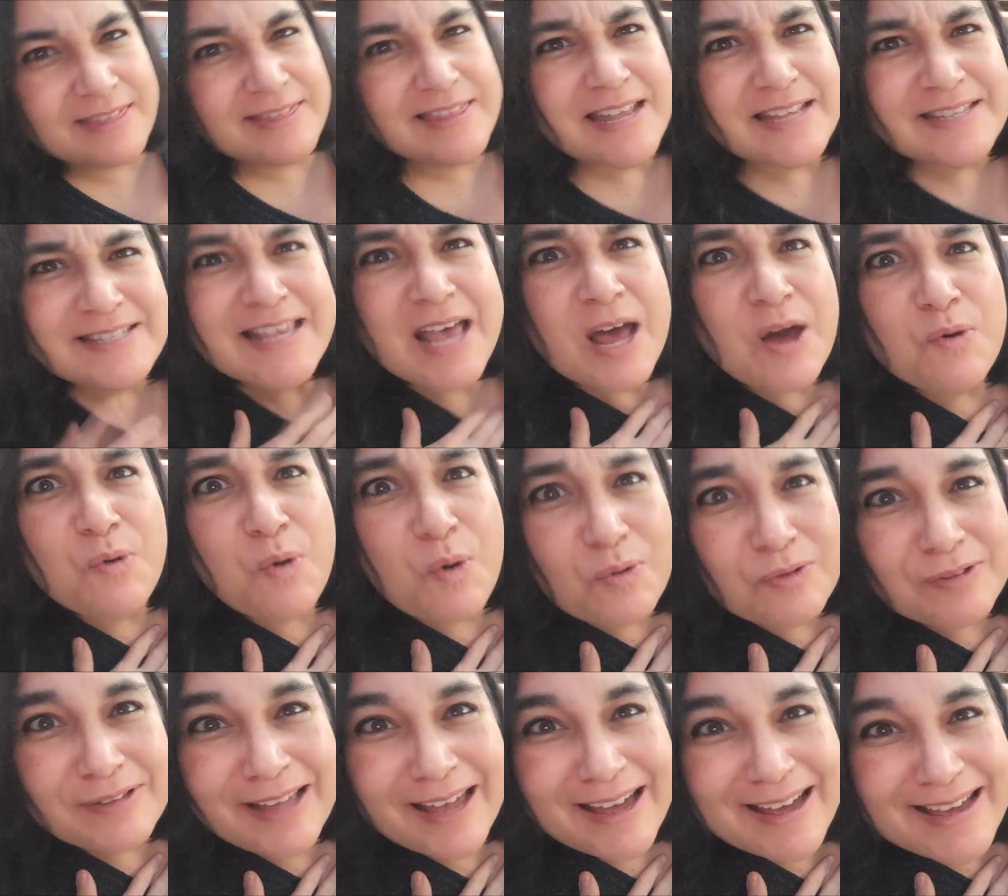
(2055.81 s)
And that's how
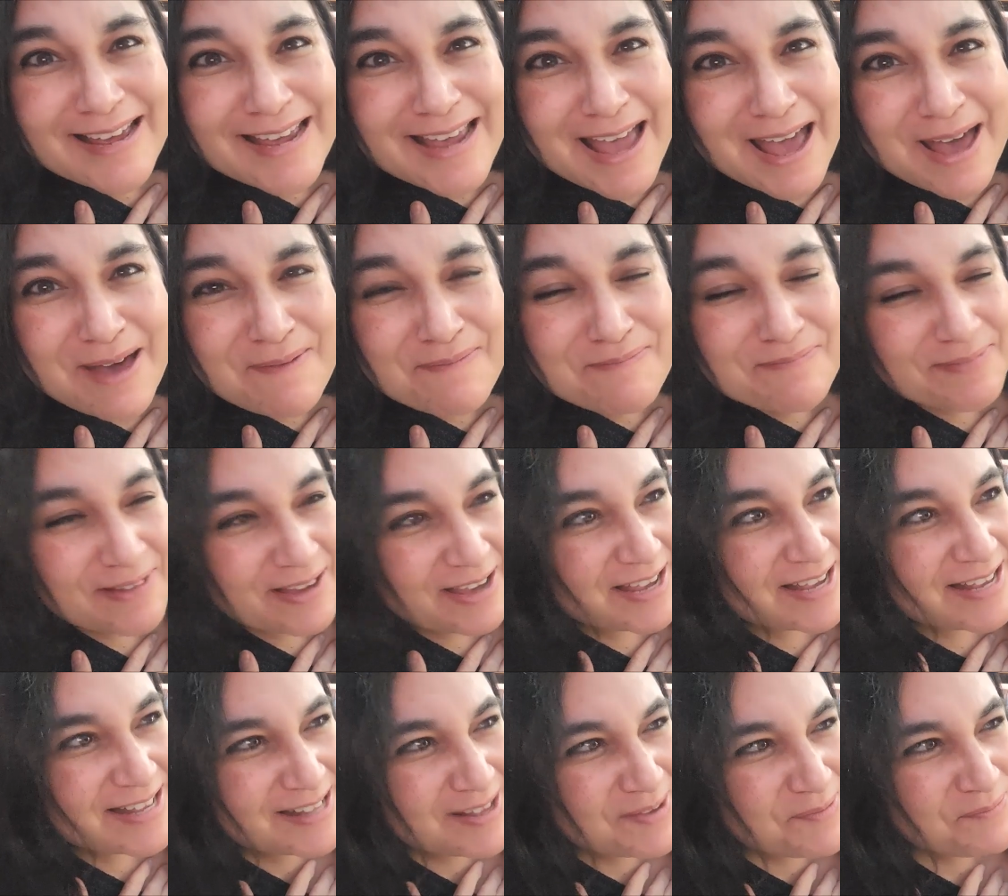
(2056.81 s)
old I am.
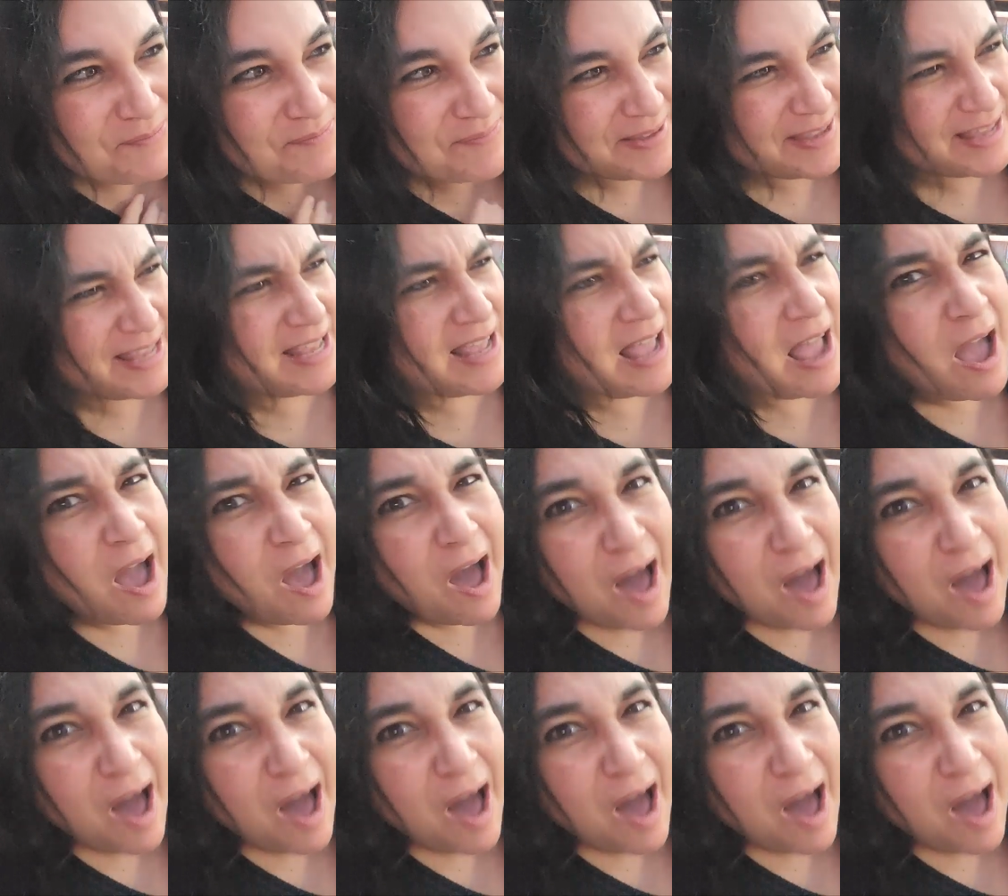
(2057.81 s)
Could it be?